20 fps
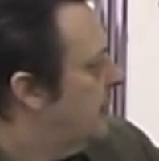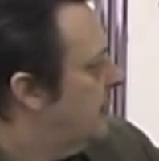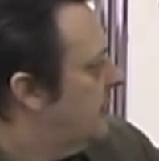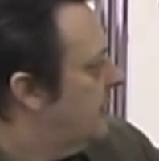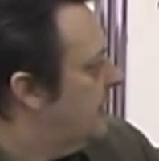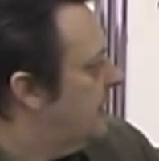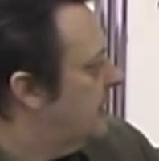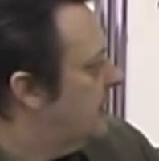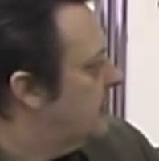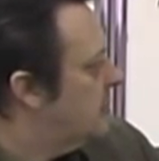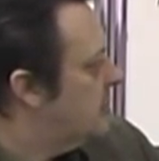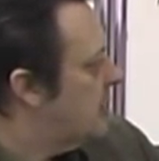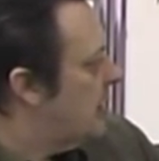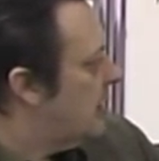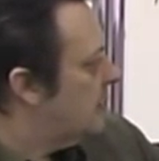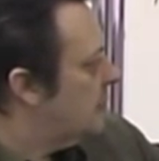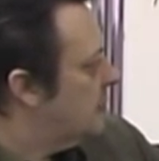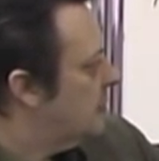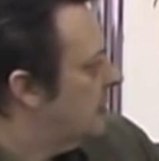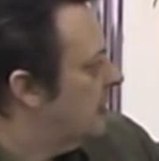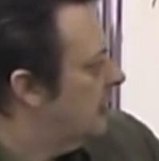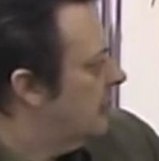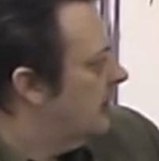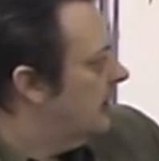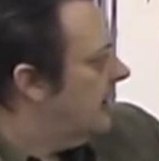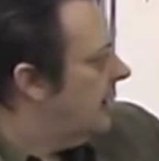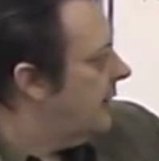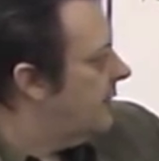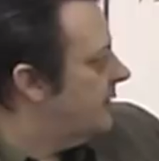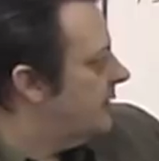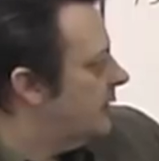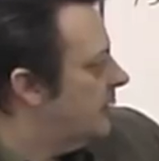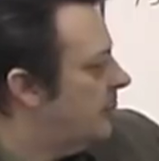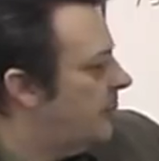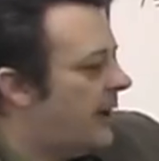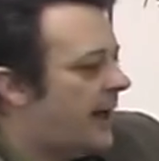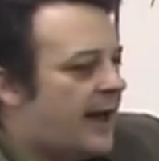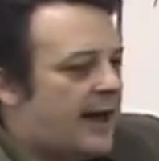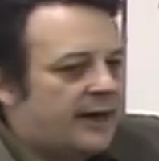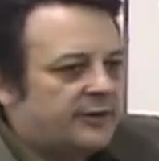the inductor and the
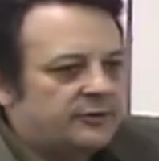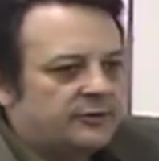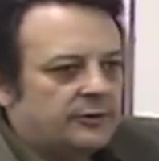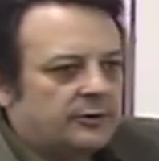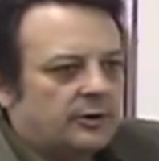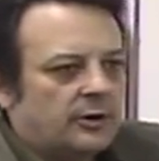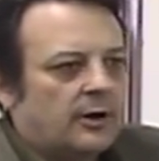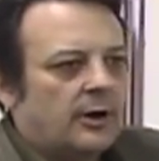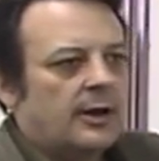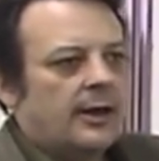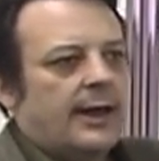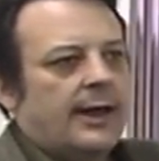capacitor,